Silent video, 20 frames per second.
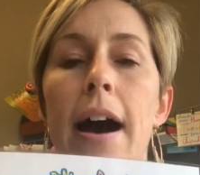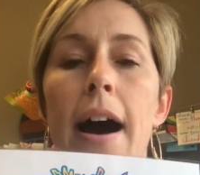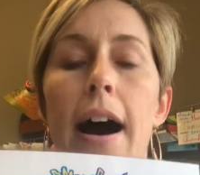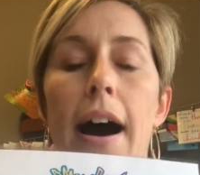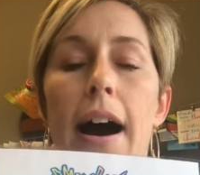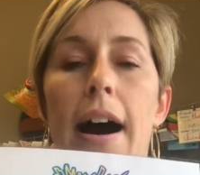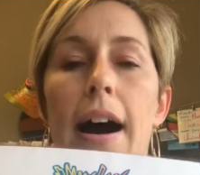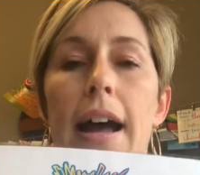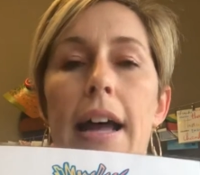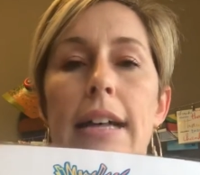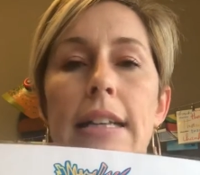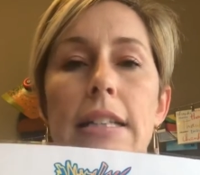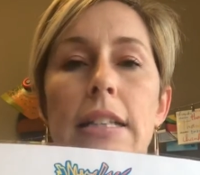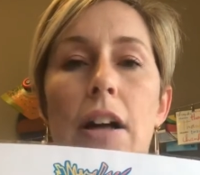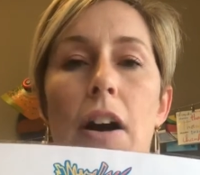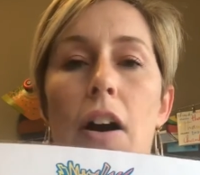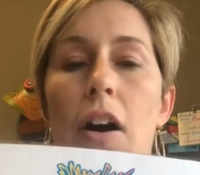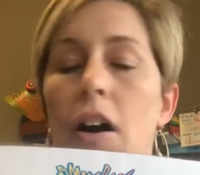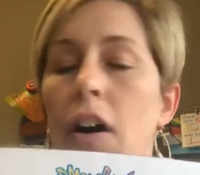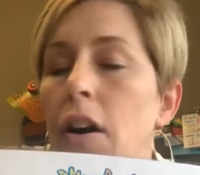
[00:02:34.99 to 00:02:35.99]
It's
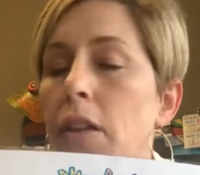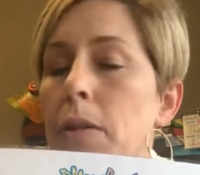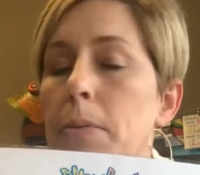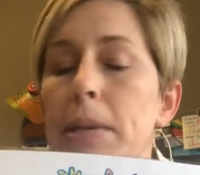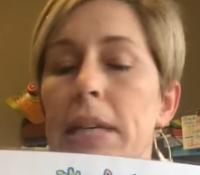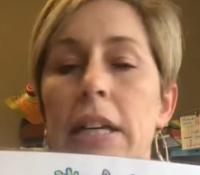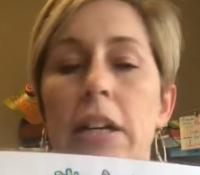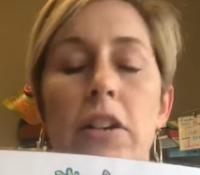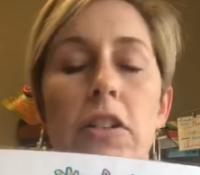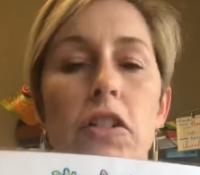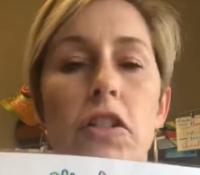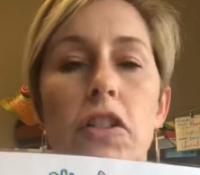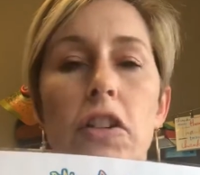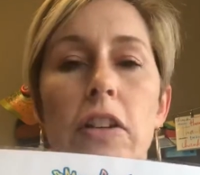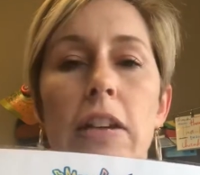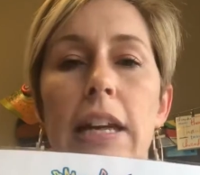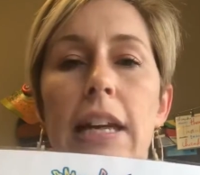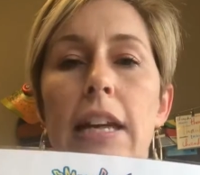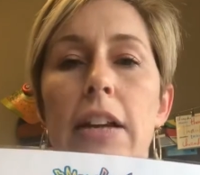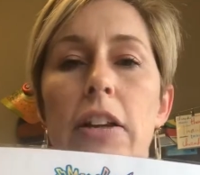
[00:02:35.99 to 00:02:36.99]
all the materials
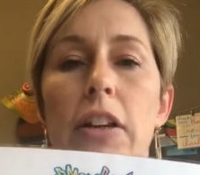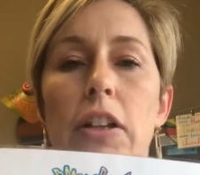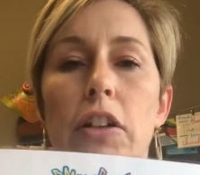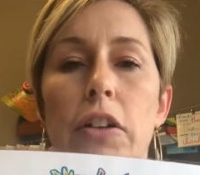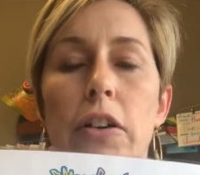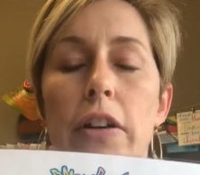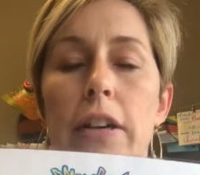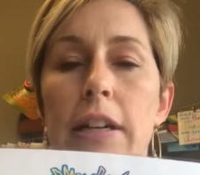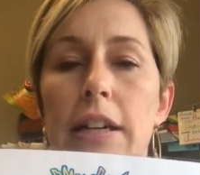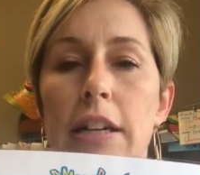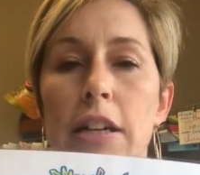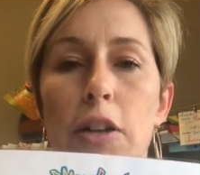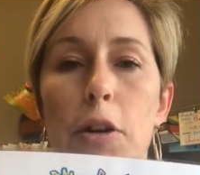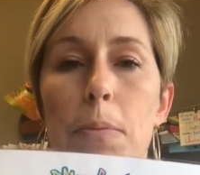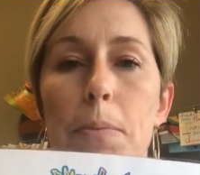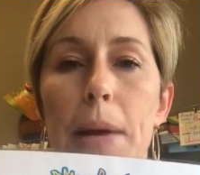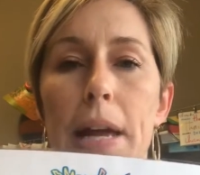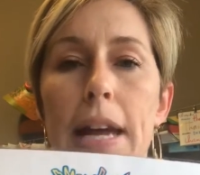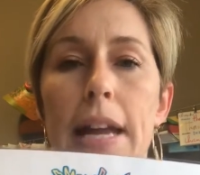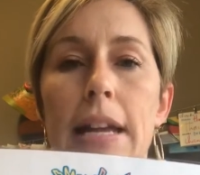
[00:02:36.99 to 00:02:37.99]
you need are included in your
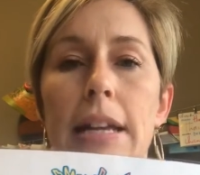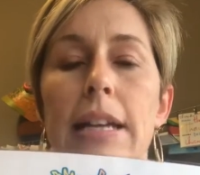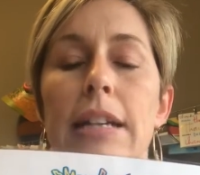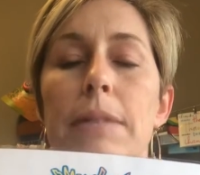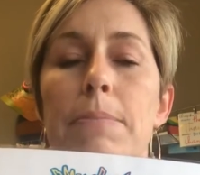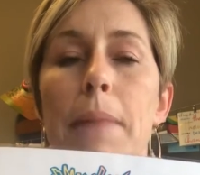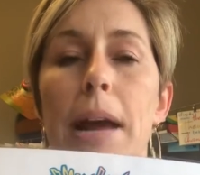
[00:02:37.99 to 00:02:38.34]
bin.